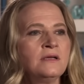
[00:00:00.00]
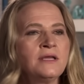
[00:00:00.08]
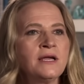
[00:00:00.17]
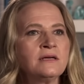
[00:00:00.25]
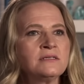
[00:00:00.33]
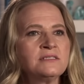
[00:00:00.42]

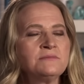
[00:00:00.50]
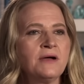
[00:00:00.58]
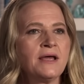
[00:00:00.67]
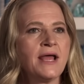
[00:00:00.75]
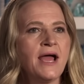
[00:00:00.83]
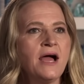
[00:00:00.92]
Garrison bought
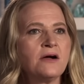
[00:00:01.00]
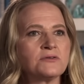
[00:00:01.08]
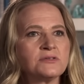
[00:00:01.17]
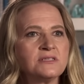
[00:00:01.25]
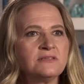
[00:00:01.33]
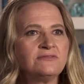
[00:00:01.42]
a
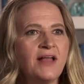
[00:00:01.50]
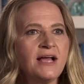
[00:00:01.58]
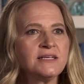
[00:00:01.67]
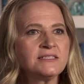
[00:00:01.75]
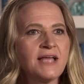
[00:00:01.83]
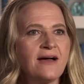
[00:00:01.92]
house in
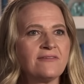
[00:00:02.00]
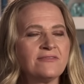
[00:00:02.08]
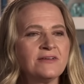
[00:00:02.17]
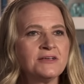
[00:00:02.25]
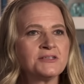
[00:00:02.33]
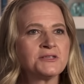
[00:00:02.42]
Flagstaff.
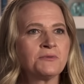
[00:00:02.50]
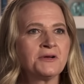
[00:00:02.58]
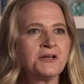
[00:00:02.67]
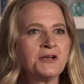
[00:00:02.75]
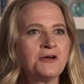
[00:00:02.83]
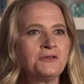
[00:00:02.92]
So we're
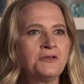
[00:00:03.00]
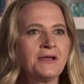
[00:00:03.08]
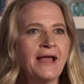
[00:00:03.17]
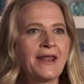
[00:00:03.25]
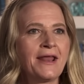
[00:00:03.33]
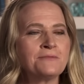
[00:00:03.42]
gonna go look
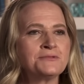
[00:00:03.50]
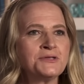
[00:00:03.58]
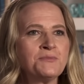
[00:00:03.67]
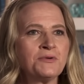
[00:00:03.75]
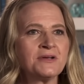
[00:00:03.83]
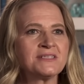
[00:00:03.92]
at it. I'm super